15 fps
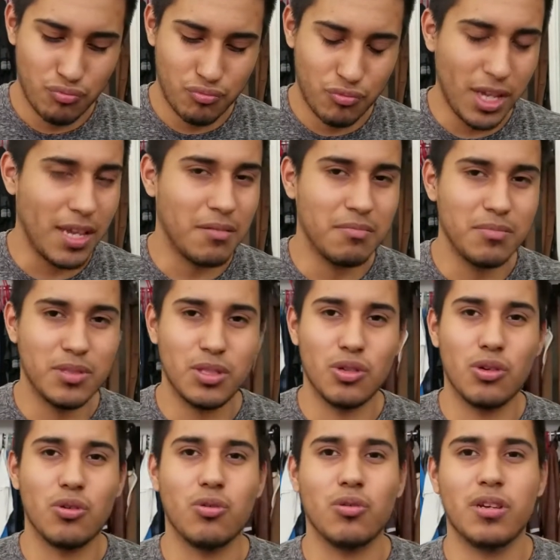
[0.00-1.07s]
Yeah.
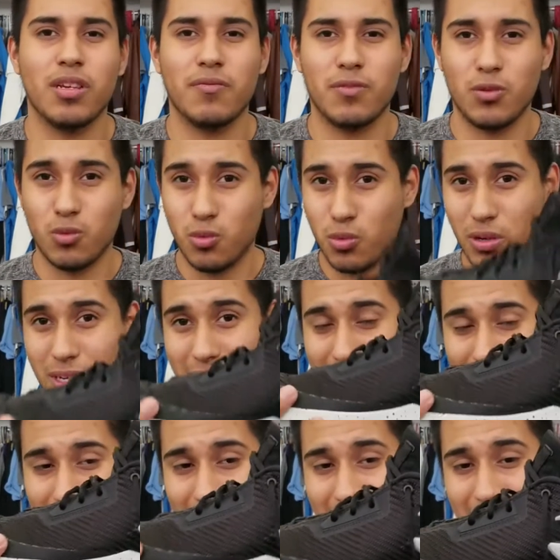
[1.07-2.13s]
So if you want to
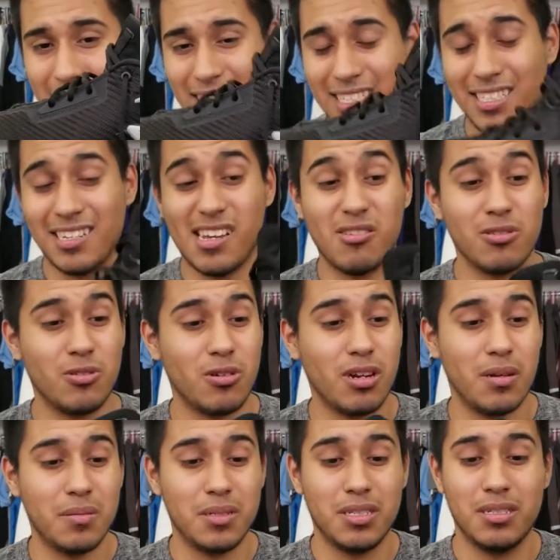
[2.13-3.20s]
get these as an outdoor
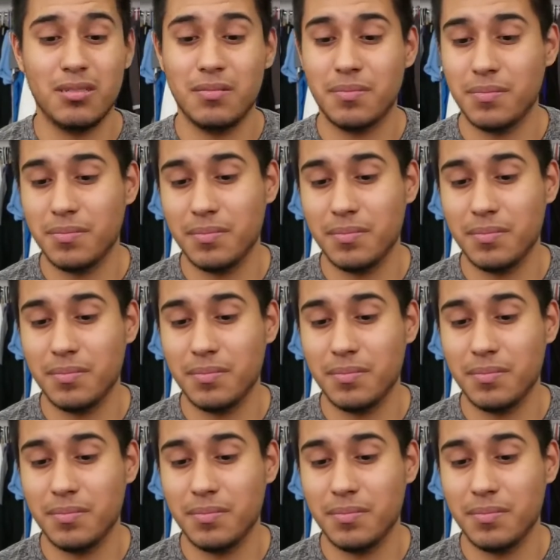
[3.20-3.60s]
option,